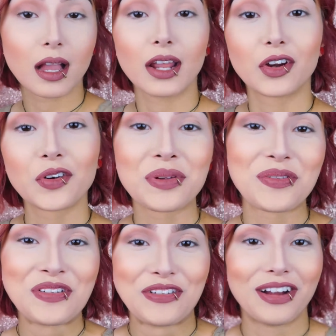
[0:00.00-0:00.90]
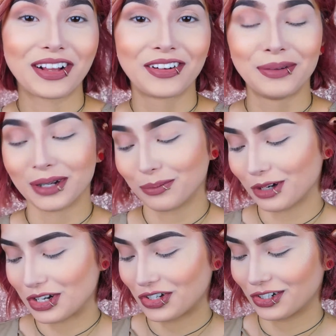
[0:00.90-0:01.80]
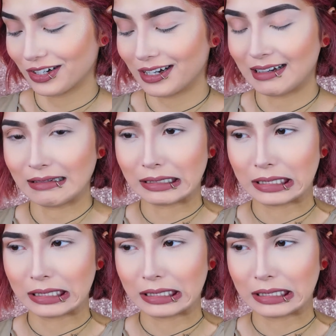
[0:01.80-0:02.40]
I don't remember if I cleaned my brush or not.